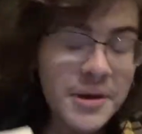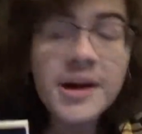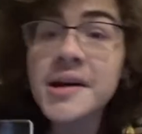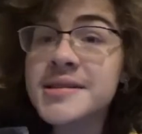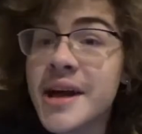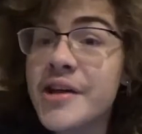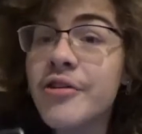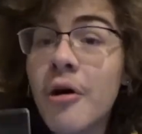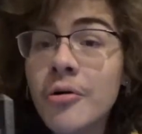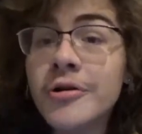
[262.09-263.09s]
Because I
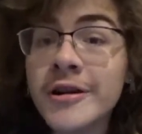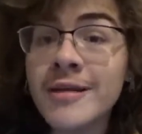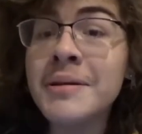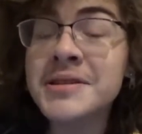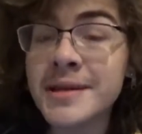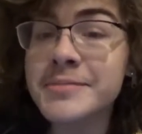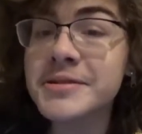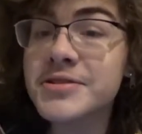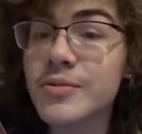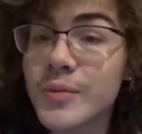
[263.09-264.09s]
know you're going to be
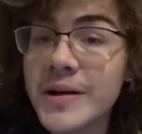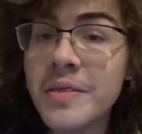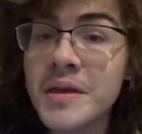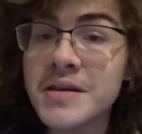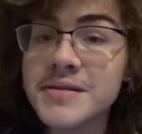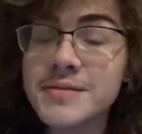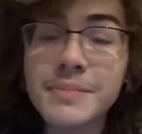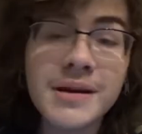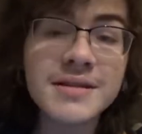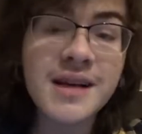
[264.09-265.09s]
tempted to read this,
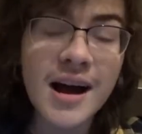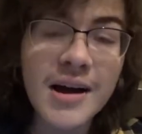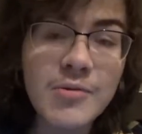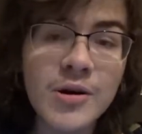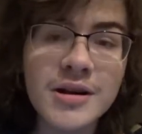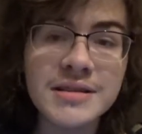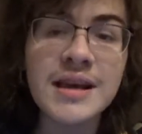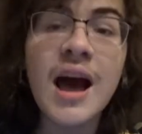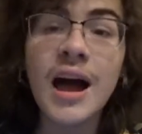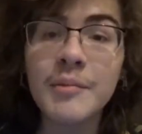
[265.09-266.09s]
because I was,
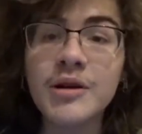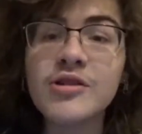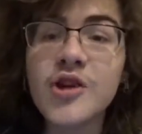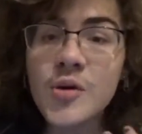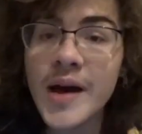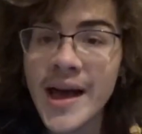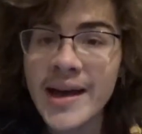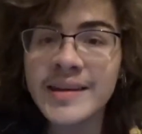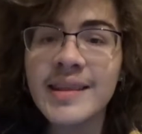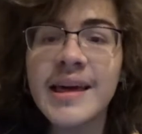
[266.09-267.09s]
I'm going to go
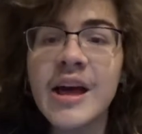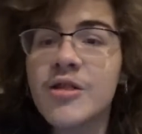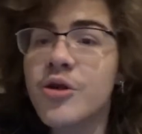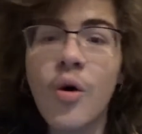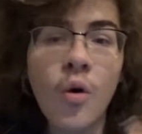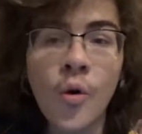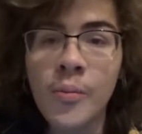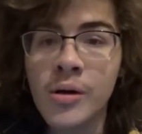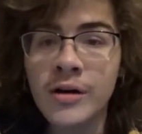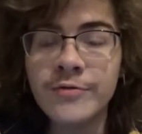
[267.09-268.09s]
ahead and lay out the whole
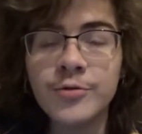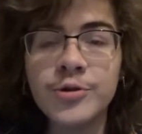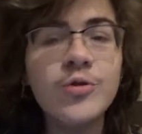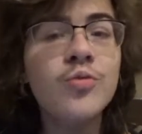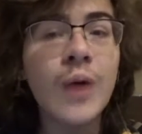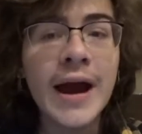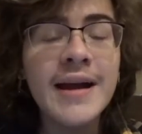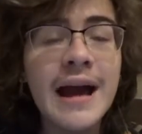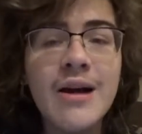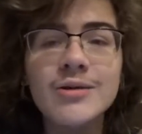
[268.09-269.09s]
plot for you right
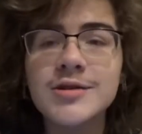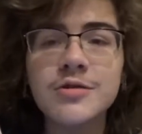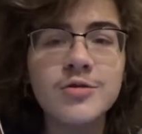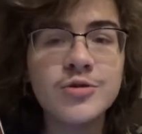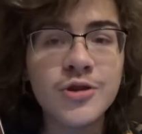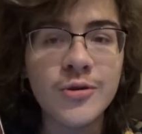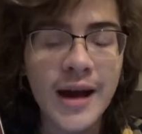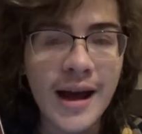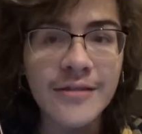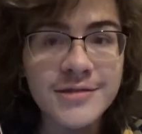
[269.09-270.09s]
now so you don't
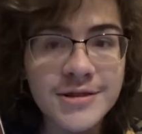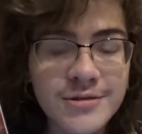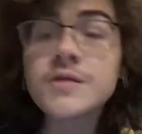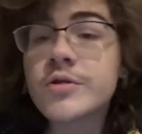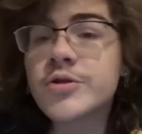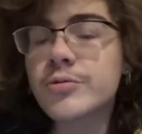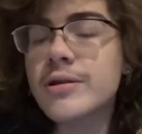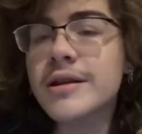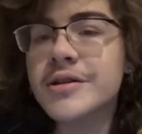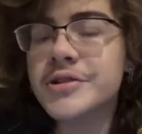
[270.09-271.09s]
have to. So True
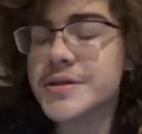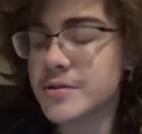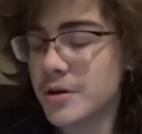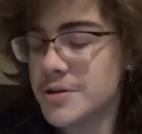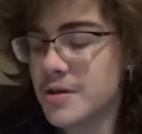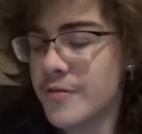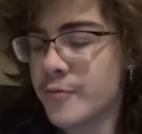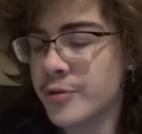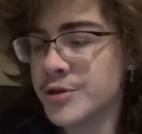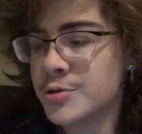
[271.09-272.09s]
Allegiance starts off
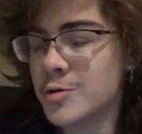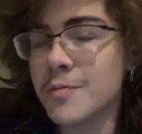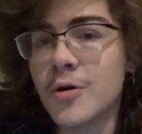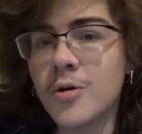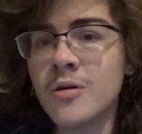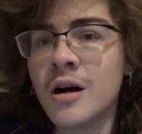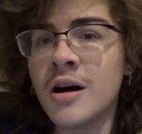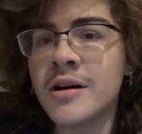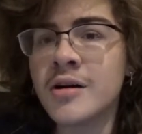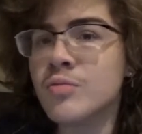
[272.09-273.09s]
with a short
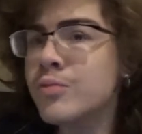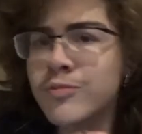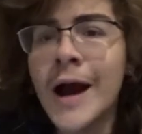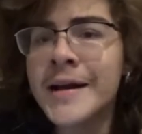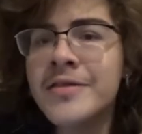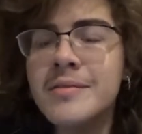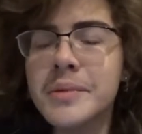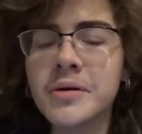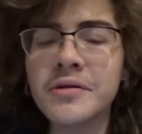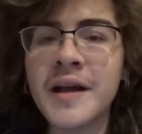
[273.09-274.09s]
prologue right in the
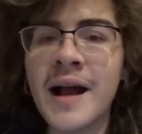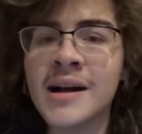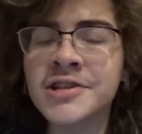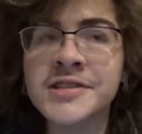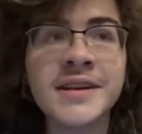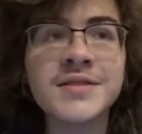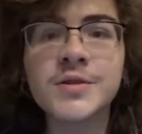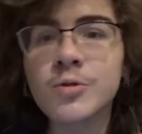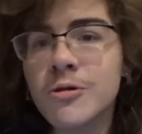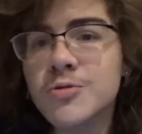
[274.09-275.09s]
middle of the action as the
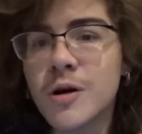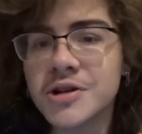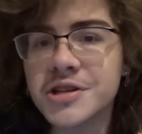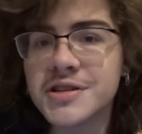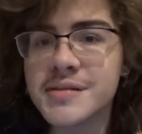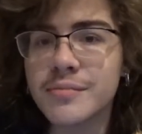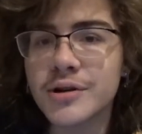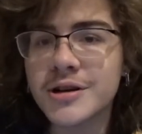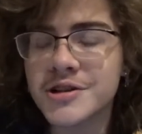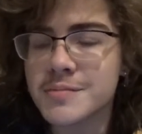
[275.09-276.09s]
George Washington
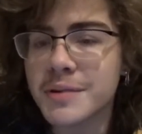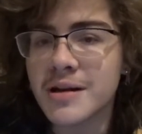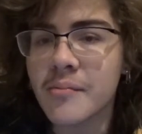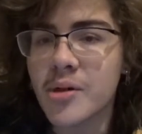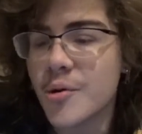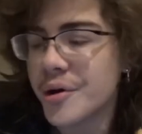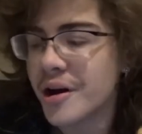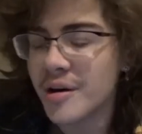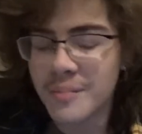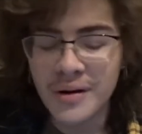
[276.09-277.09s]
Bridge is being blown
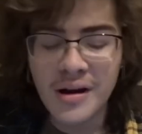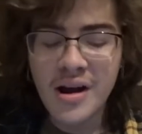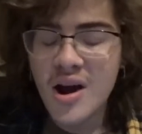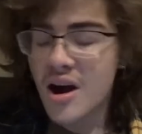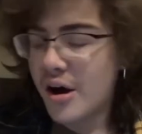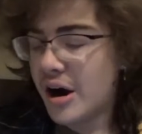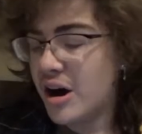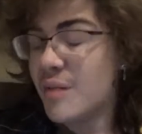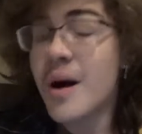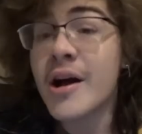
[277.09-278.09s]
up.
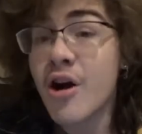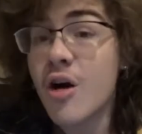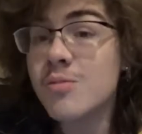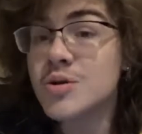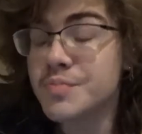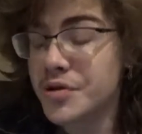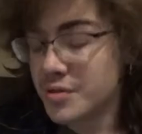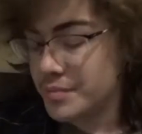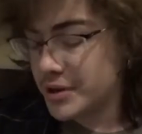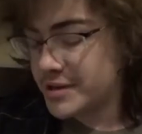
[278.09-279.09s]
I almost put the
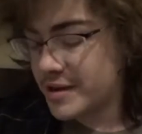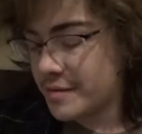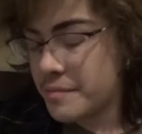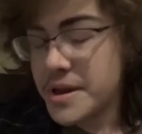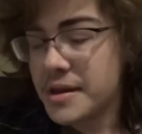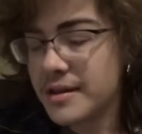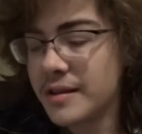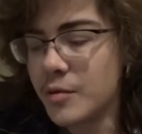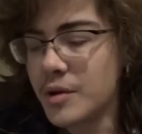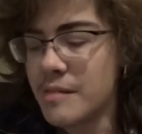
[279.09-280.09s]
book down
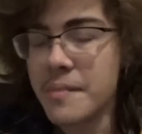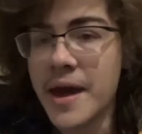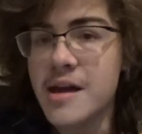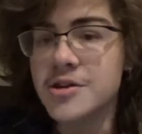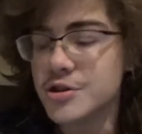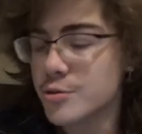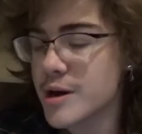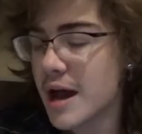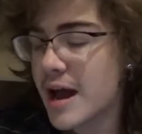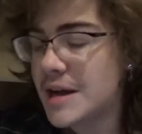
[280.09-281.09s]
immediately when on page
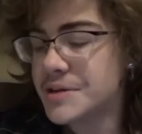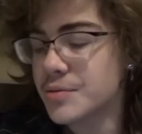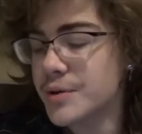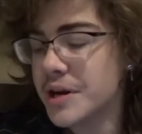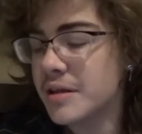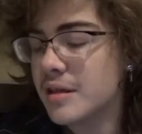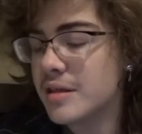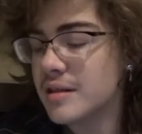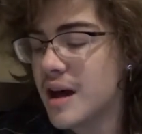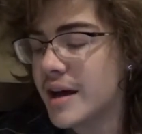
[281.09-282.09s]
3 I had to read
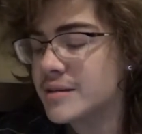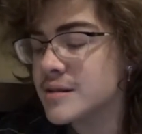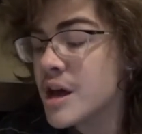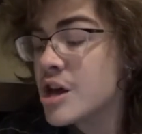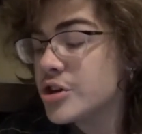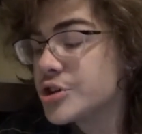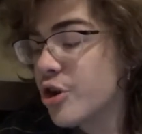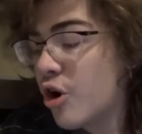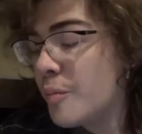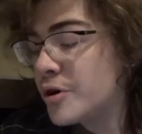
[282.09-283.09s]
the lines, "She
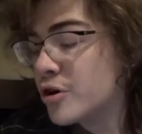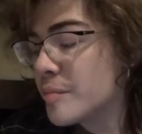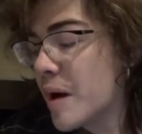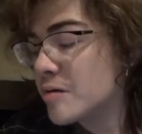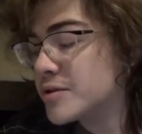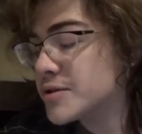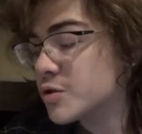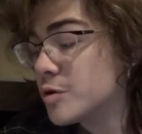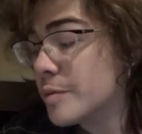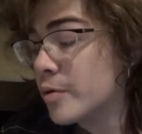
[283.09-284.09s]
opened her mouth to
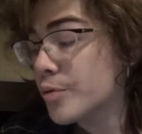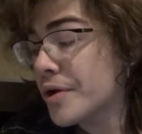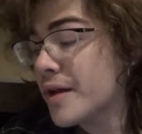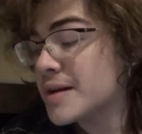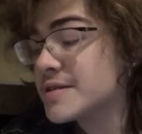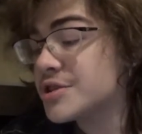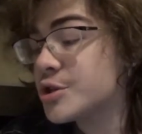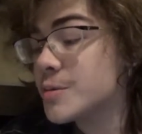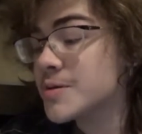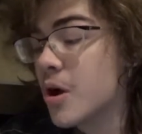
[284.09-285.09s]
scream and realized that
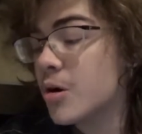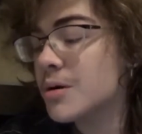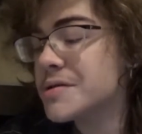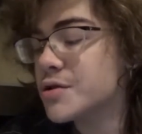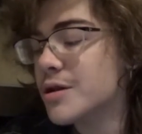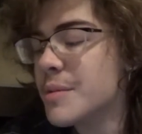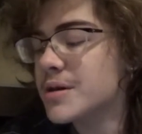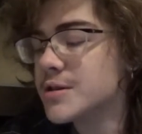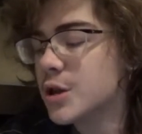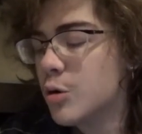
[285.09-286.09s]
she was already
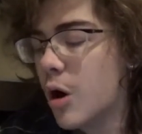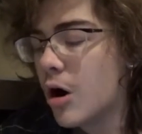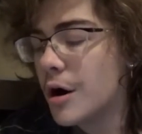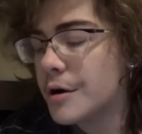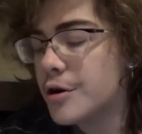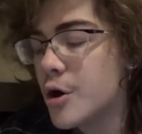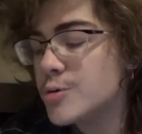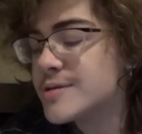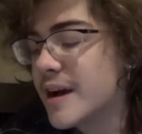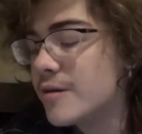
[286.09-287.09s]
screaming so hard no
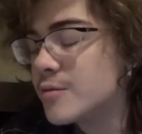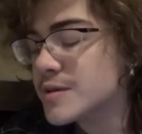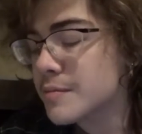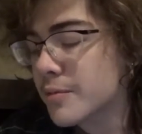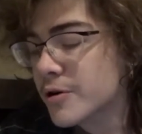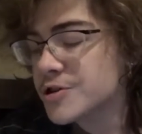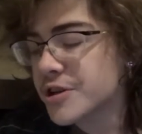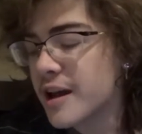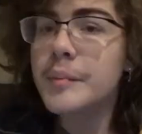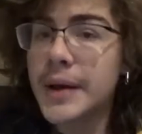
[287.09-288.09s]
sound was
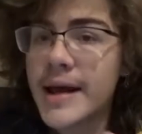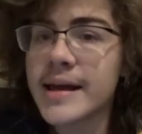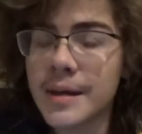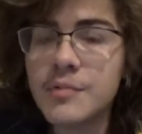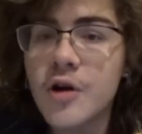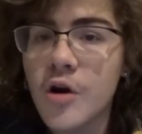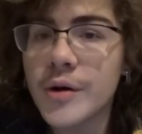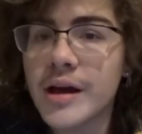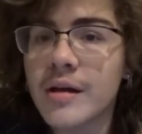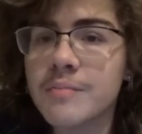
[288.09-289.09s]
emerging." But I kept
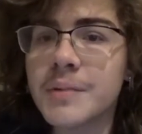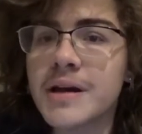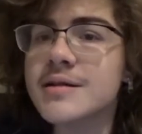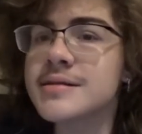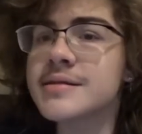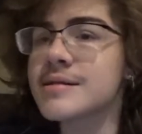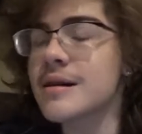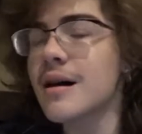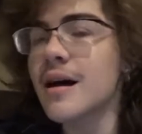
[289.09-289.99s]
going because...